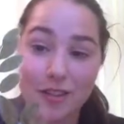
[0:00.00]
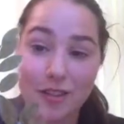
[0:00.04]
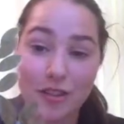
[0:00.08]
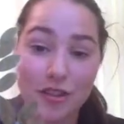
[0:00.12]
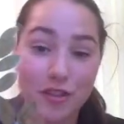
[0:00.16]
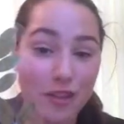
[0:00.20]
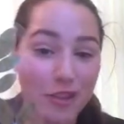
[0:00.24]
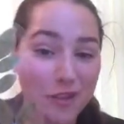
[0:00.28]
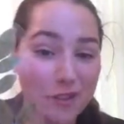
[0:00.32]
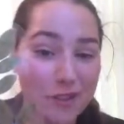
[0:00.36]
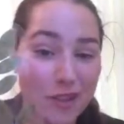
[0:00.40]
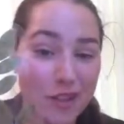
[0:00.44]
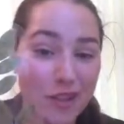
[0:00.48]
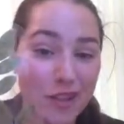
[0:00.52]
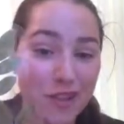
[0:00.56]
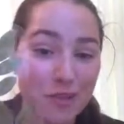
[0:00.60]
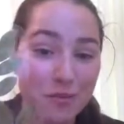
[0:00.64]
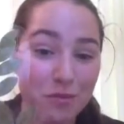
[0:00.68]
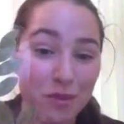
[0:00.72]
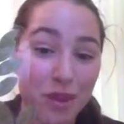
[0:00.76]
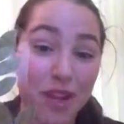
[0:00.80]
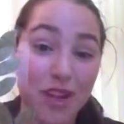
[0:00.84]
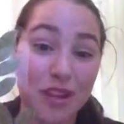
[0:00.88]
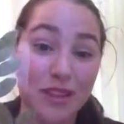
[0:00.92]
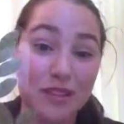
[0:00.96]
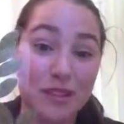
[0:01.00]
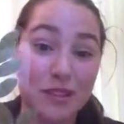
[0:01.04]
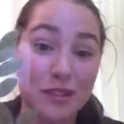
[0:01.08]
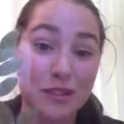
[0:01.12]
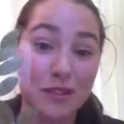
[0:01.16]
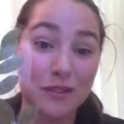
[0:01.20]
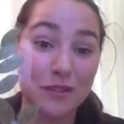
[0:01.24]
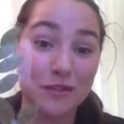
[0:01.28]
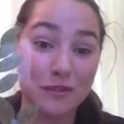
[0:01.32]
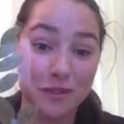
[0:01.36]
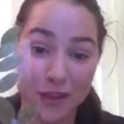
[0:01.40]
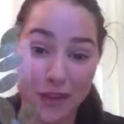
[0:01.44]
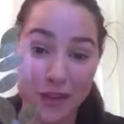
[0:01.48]
you'll know what it is because
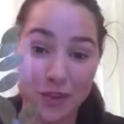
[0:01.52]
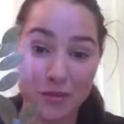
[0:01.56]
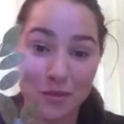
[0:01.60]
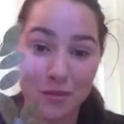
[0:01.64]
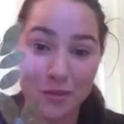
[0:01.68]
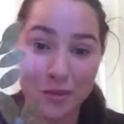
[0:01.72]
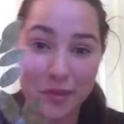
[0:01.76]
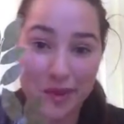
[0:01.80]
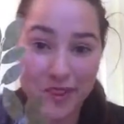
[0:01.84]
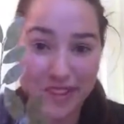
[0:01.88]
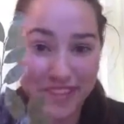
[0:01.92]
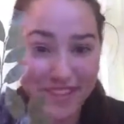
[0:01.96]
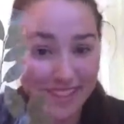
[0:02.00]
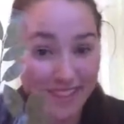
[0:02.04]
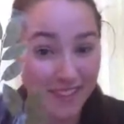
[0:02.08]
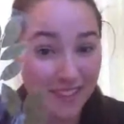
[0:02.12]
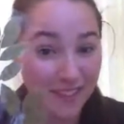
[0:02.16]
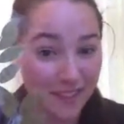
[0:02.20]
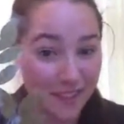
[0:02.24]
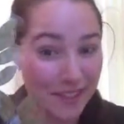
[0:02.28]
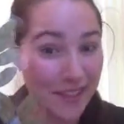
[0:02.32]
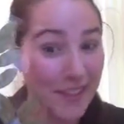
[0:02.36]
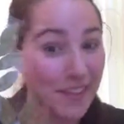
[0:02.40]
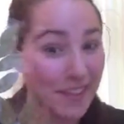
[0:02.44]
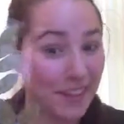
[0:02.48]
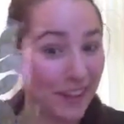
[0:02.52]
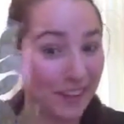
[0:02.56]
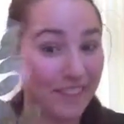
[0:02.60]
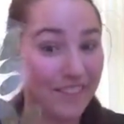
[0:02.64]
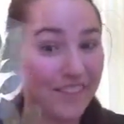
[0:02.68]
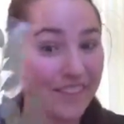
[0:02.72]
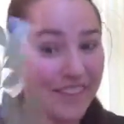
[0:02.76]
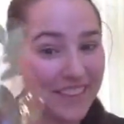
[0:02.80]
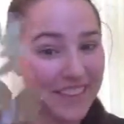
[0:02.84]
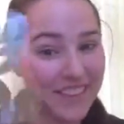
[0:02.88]
you'll find the blueberries and you'll eat them.